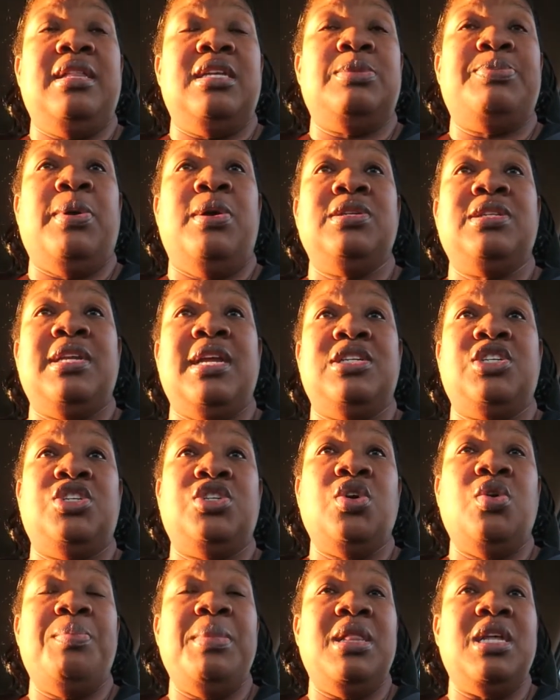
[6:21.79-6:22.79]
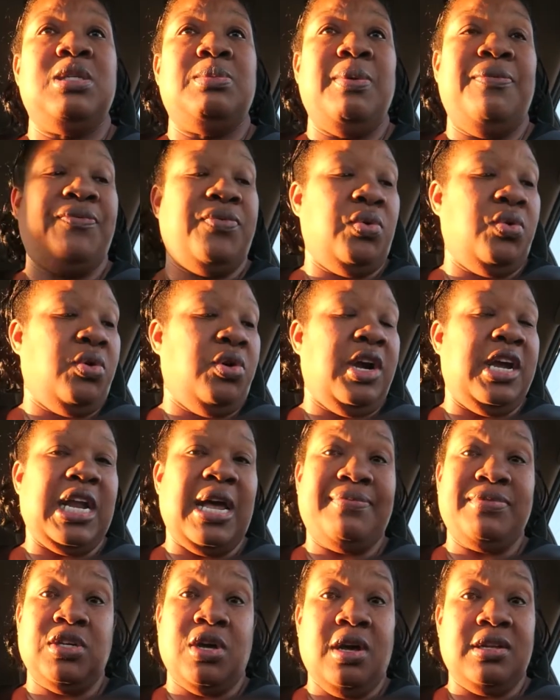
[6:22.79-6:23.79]
This person has showed me this before, and
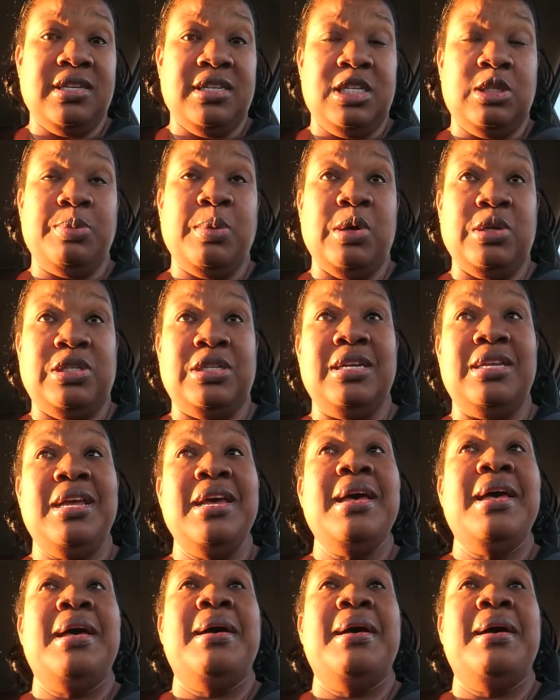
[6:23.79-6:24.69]
I've talked to this person